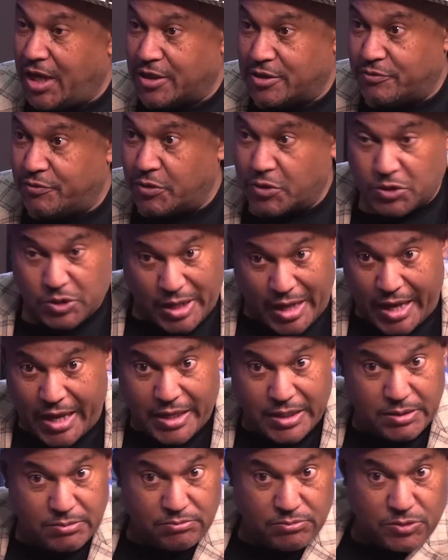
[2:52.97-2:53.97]
controversial.
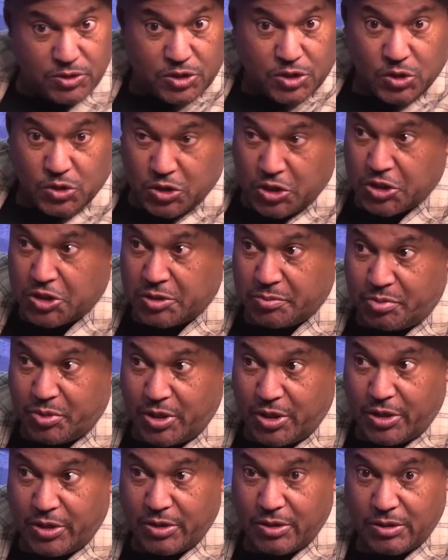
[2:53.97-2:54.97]
I'm just going to
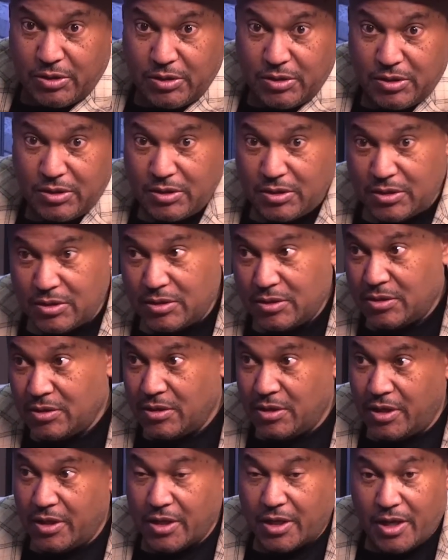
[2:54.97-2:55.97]
disappear
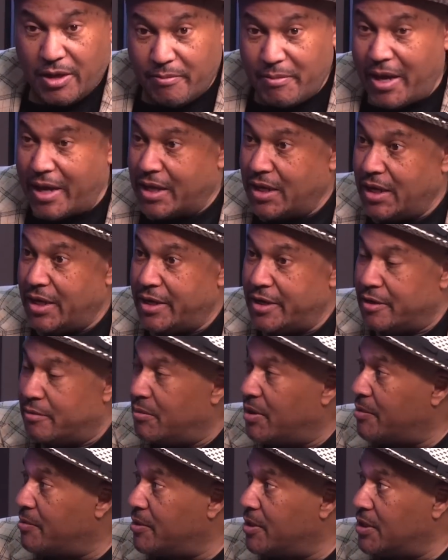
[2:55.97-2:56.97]
and come back
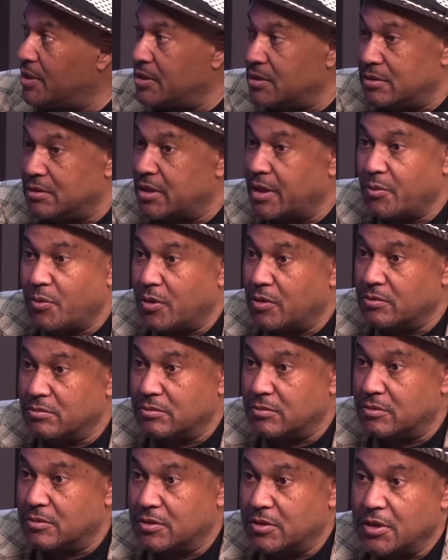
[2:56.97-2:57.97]
later. Maybe they won't.
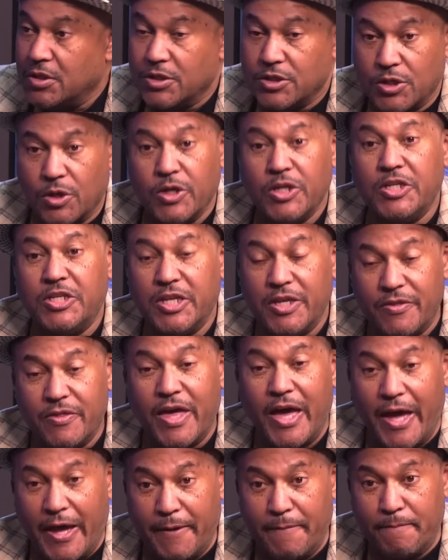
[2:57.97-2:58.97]
So he did
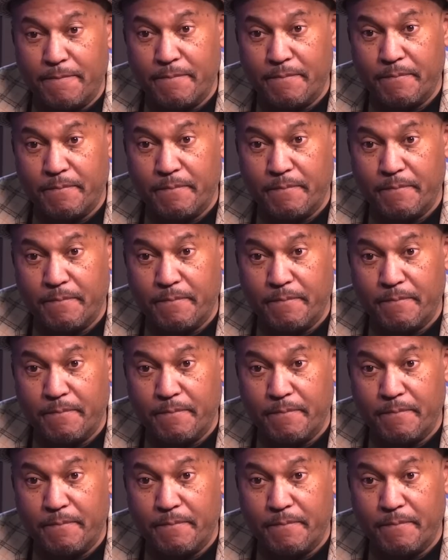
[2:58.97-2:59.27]
that.